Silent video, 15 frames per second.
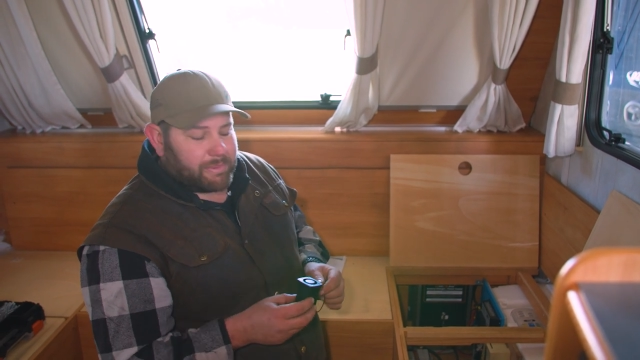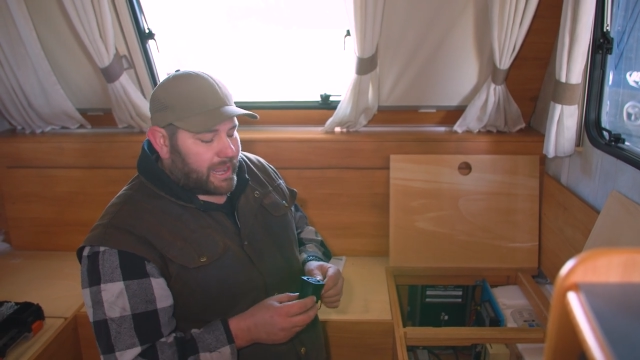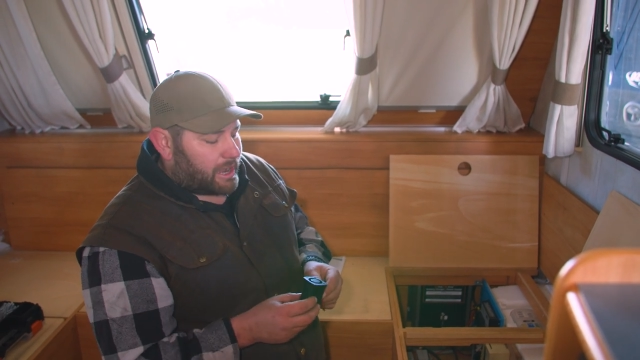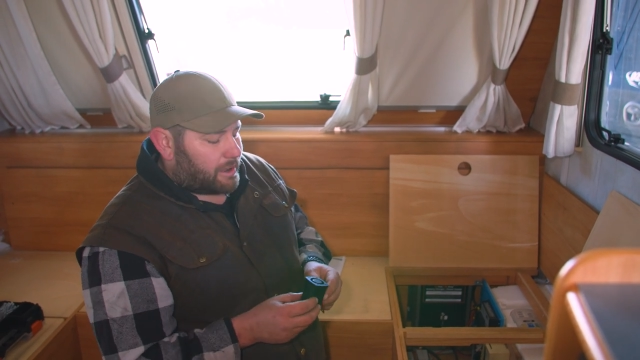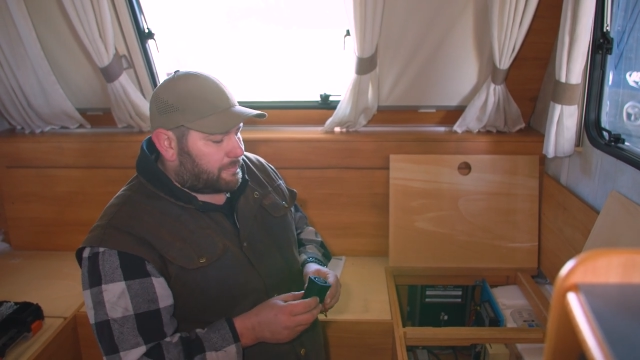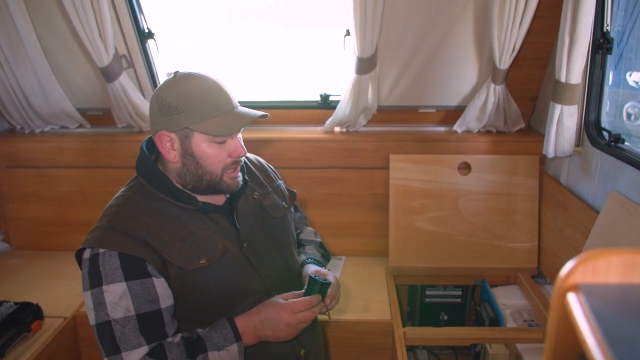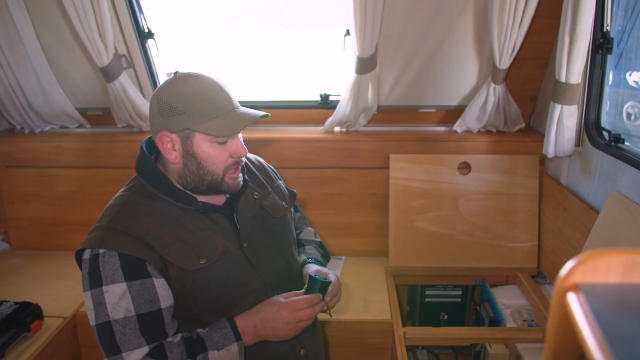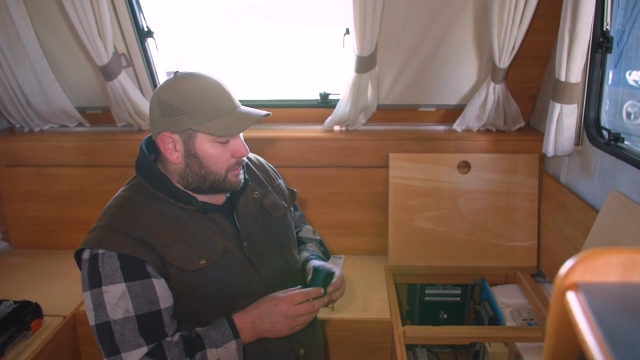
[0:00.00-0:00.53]

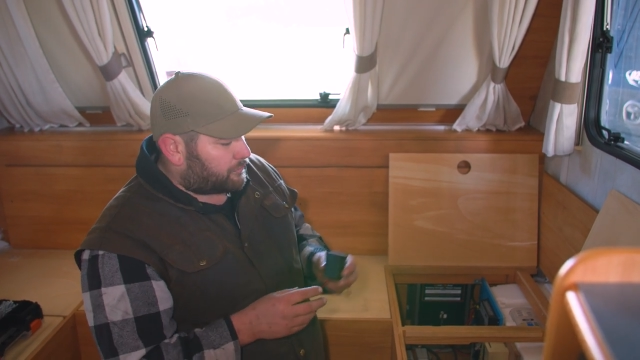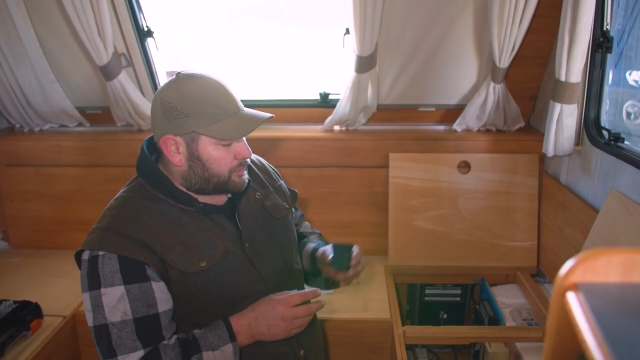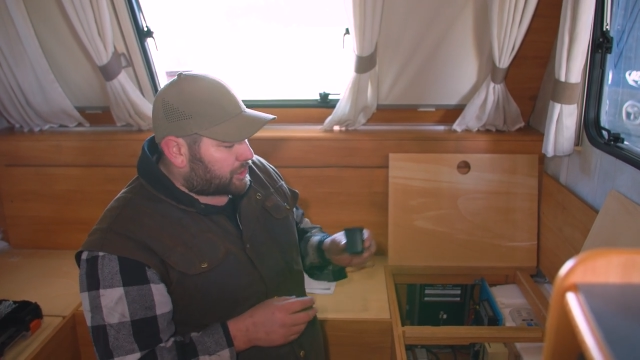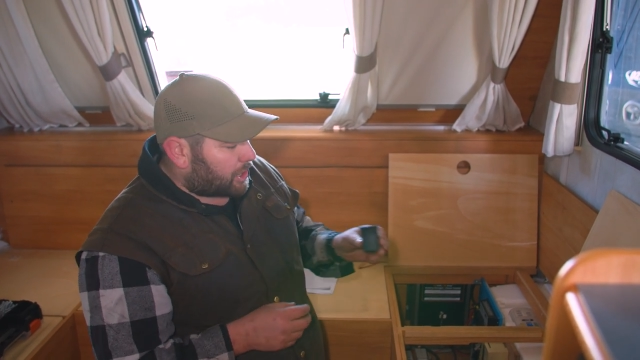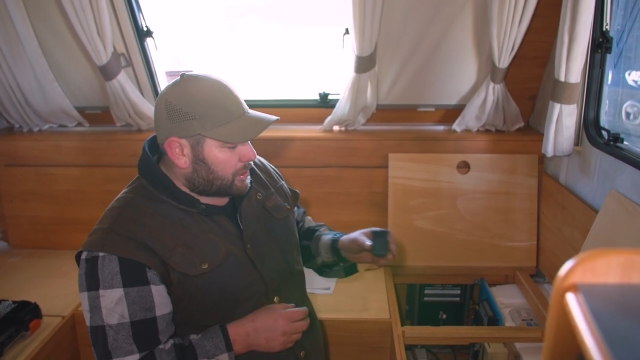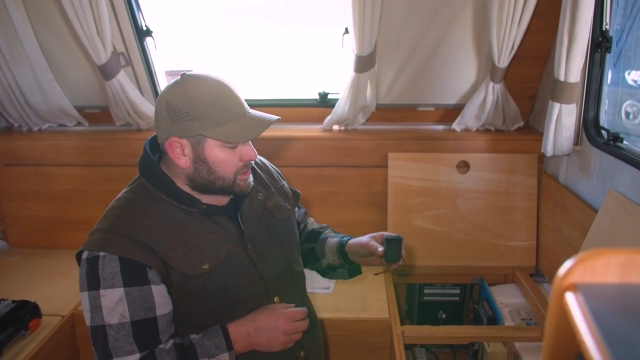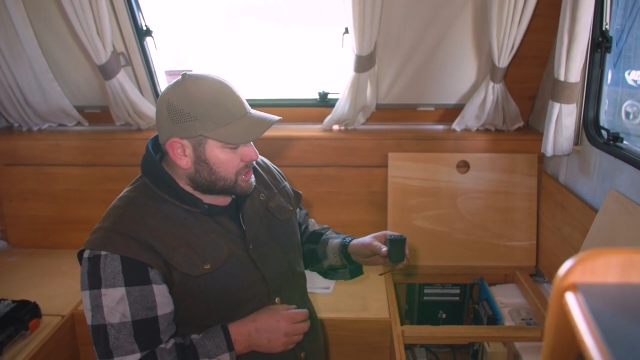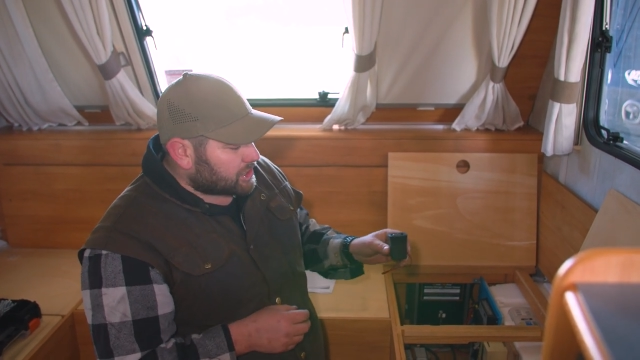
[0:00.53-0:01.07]
now and I've
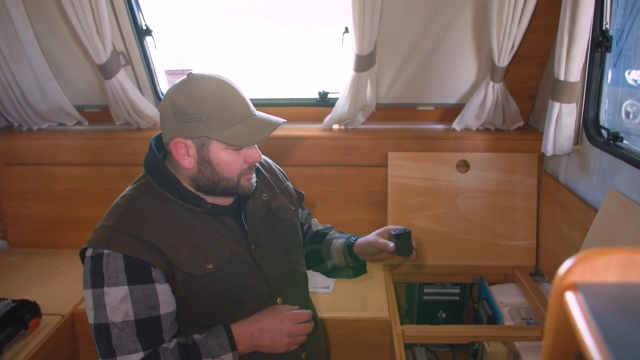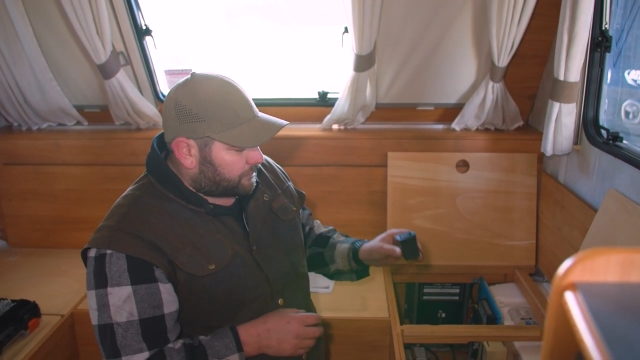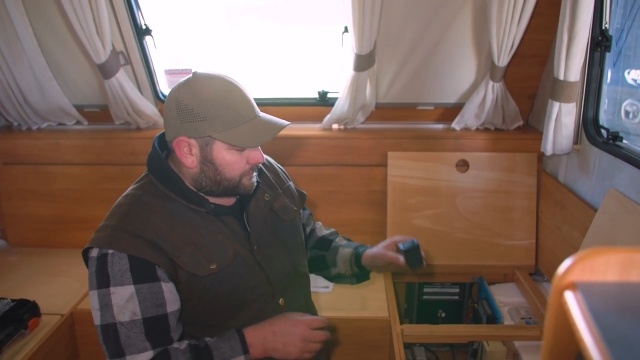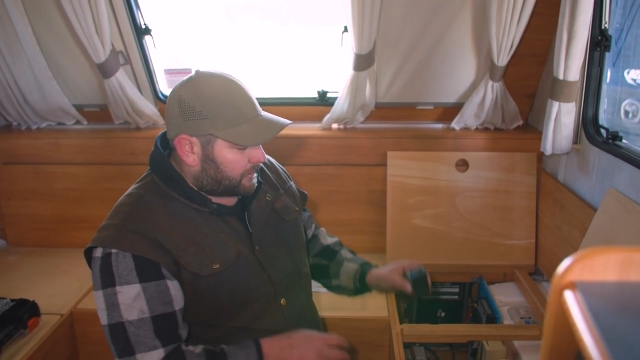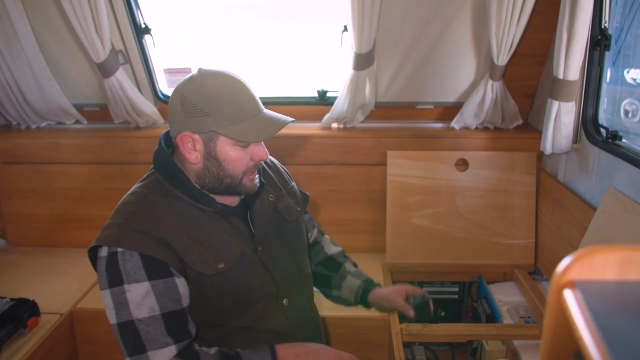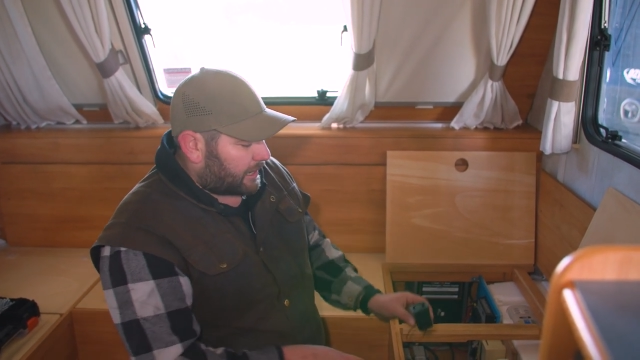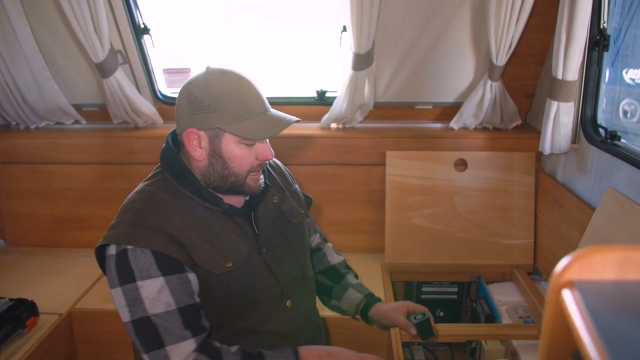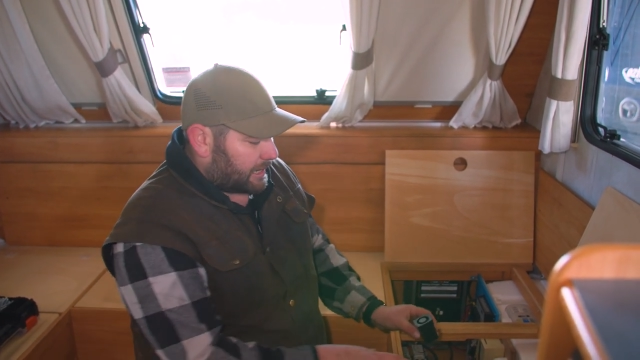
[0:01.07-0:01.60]
chosen to
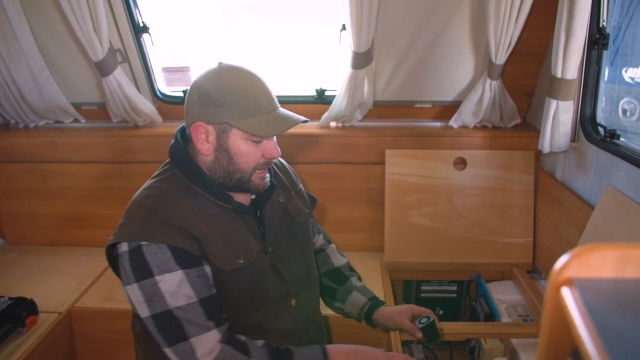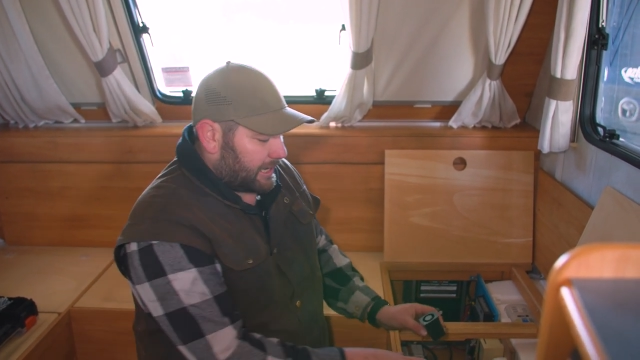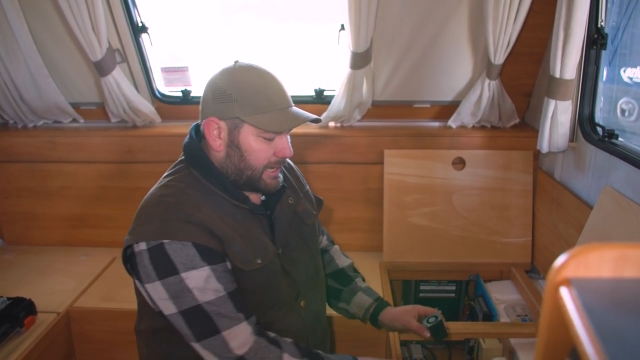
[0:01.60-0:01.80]
fit it